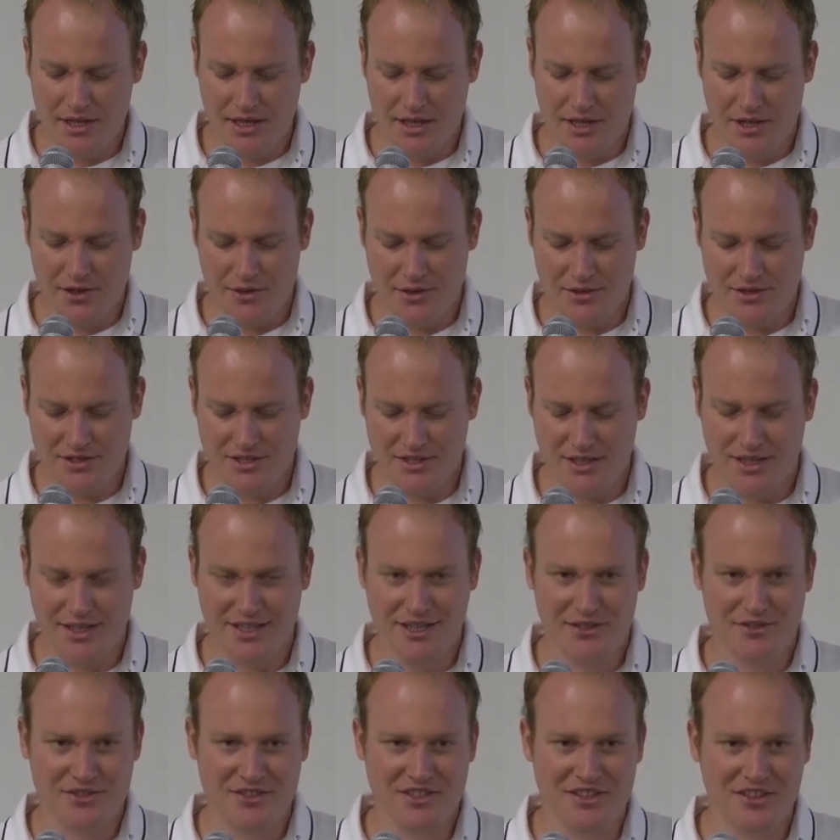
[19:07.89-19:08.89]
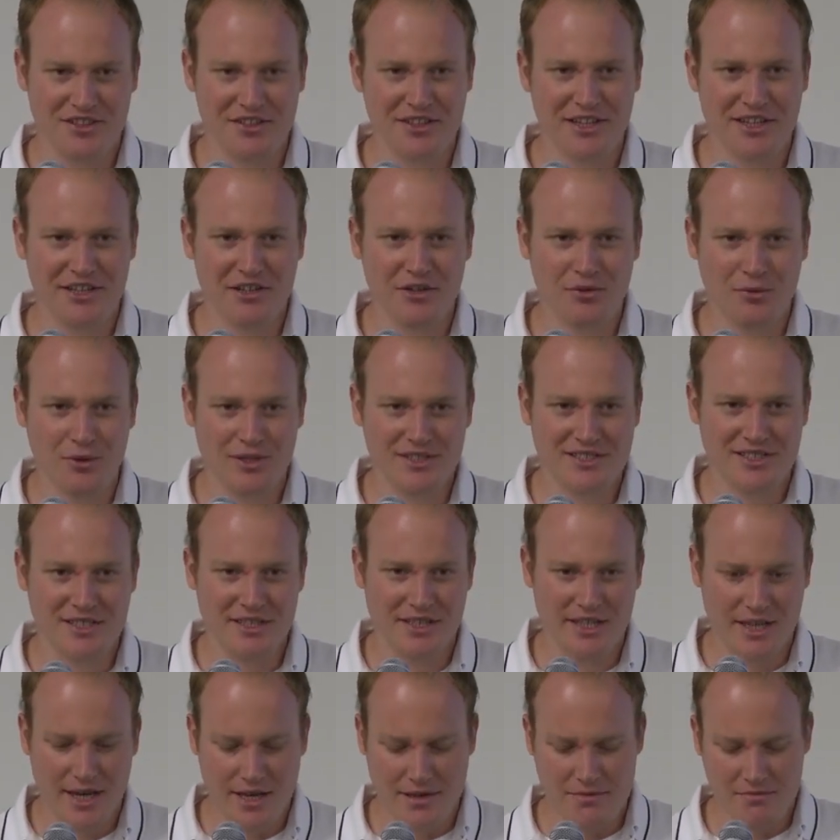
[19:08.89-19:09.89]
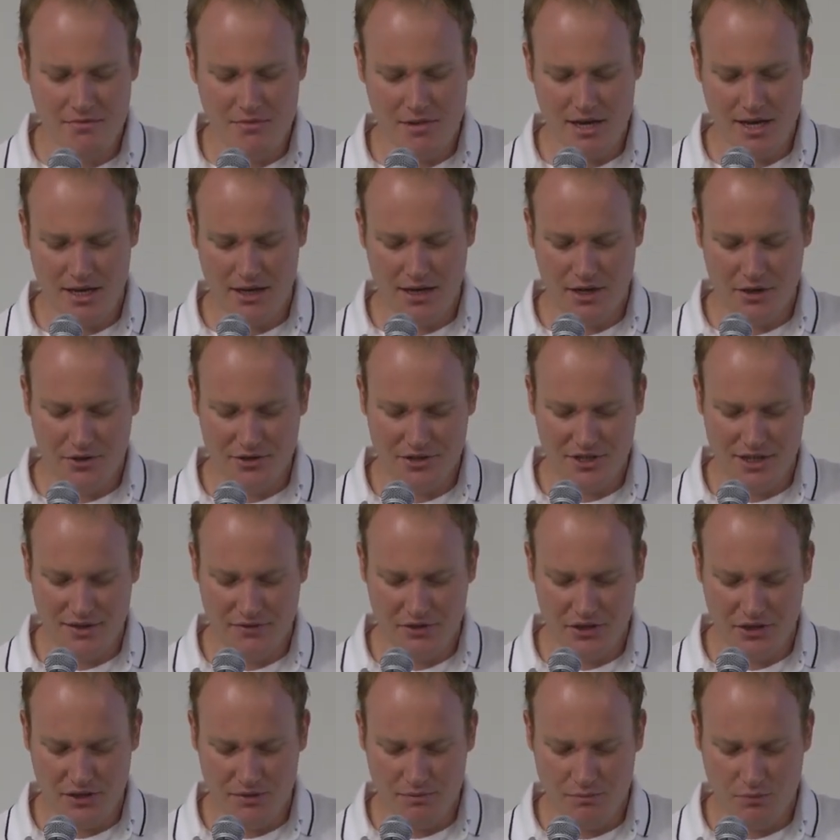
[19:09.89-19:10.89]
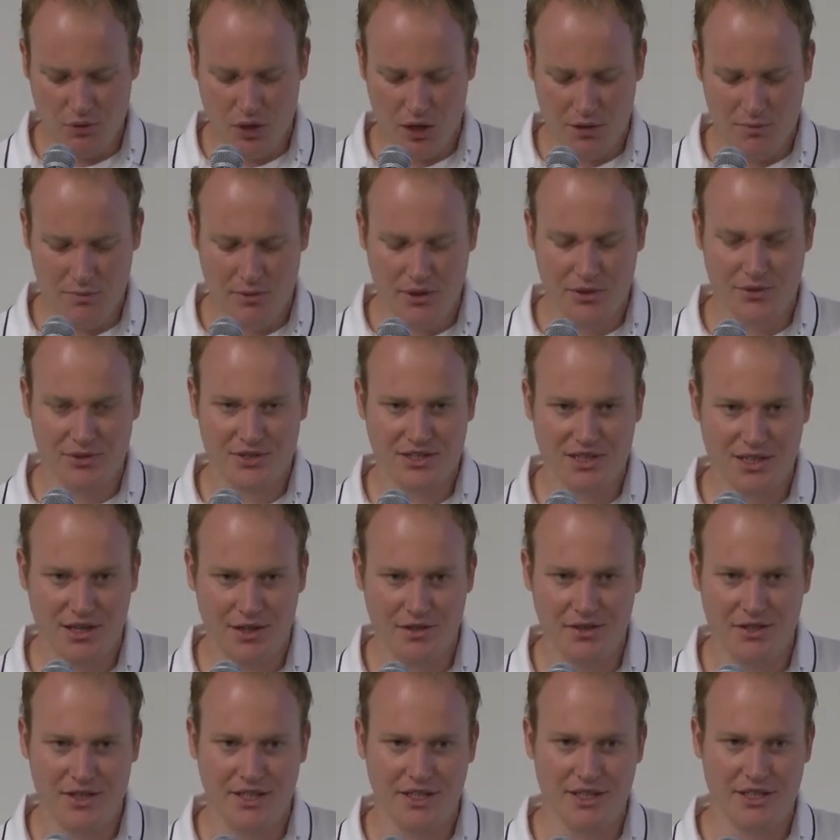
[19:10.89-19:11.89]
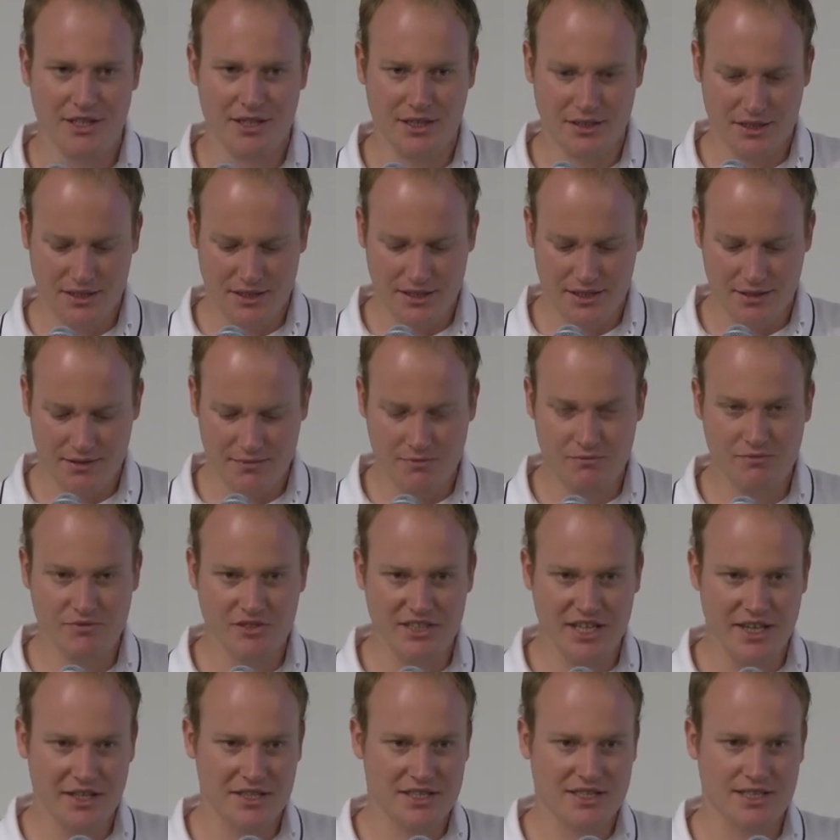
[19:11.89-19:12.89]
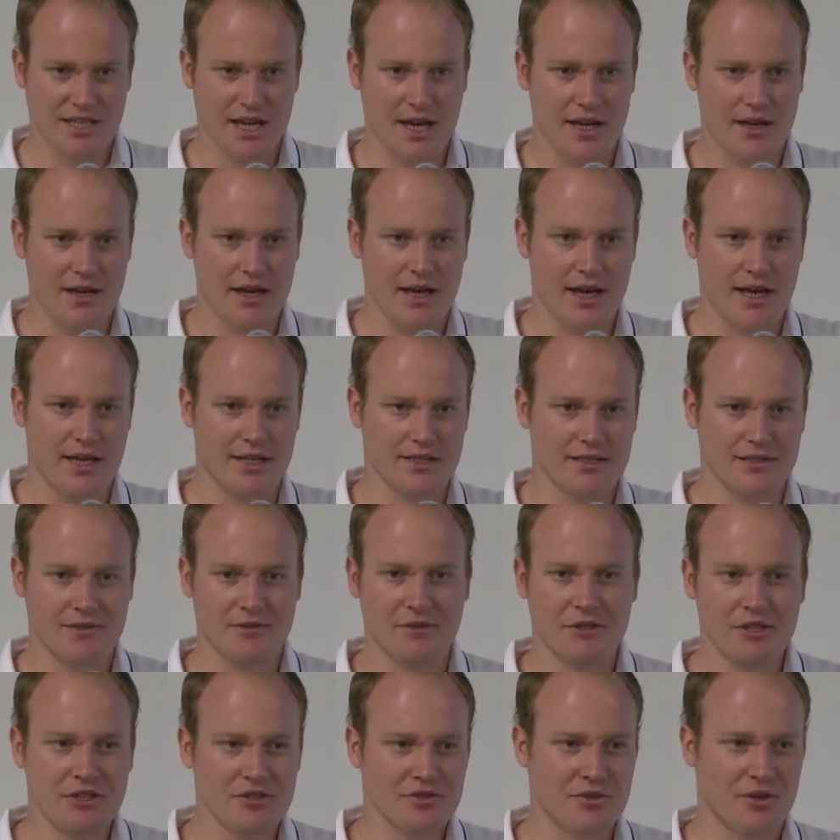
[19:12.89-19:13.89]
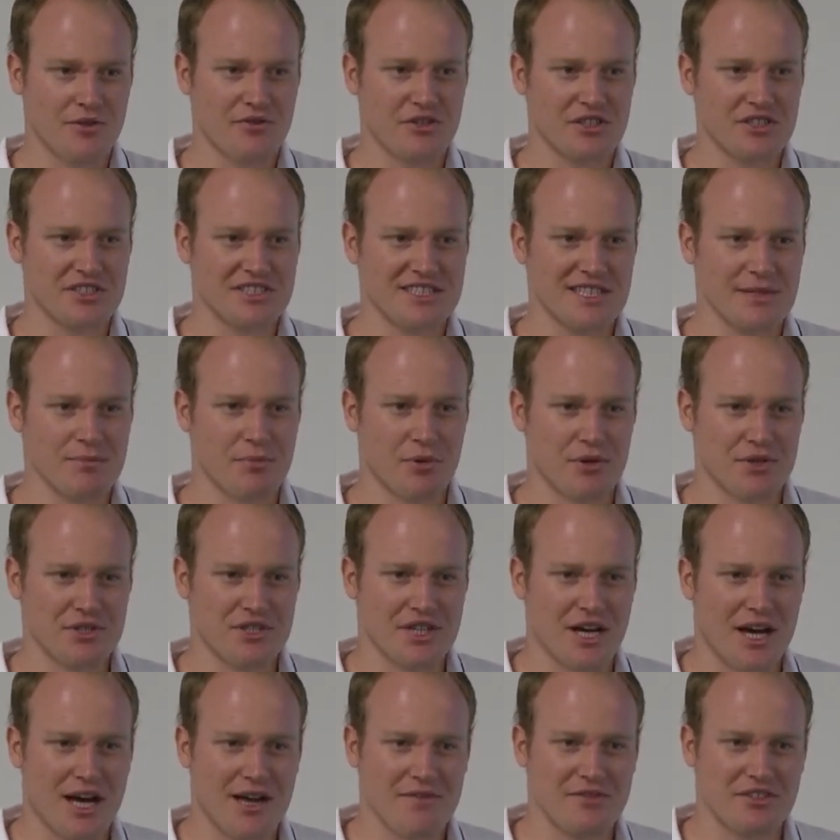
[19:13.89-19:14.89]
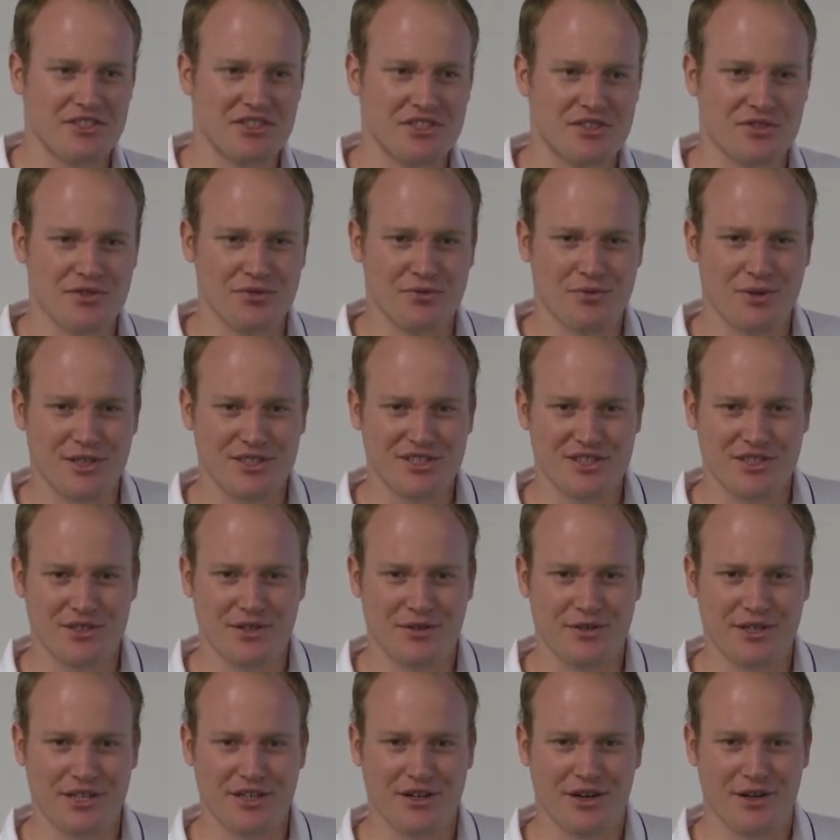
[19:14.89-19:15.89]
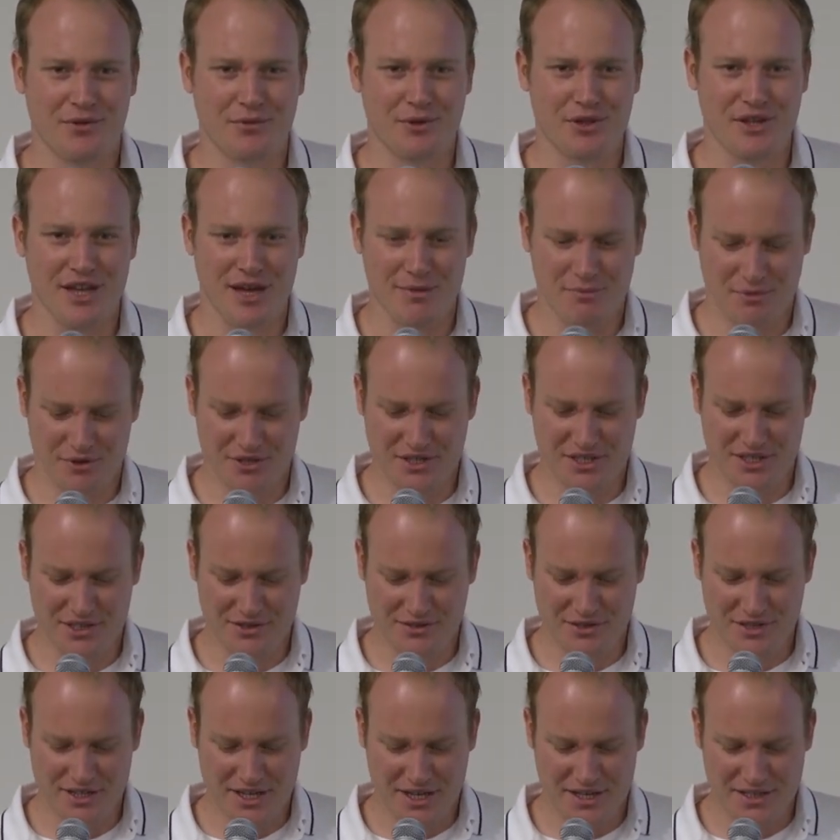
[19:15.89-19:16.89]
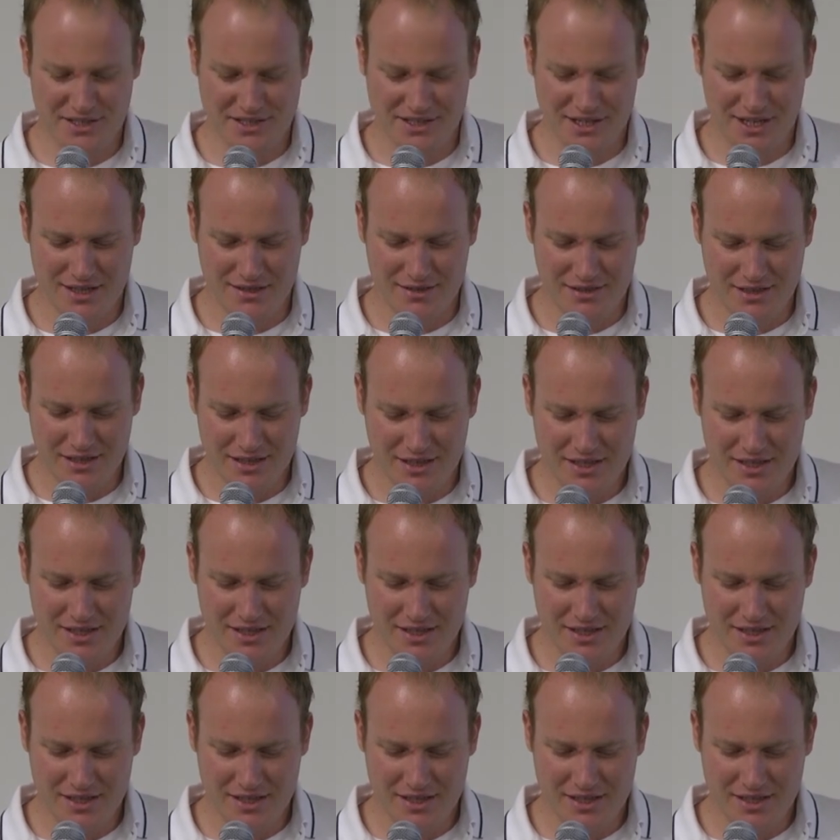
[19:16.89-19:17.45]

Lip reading: Here's the link once again, and I also have a blog post on the data set and sort of a deeper dive into what's going on with that particular data set.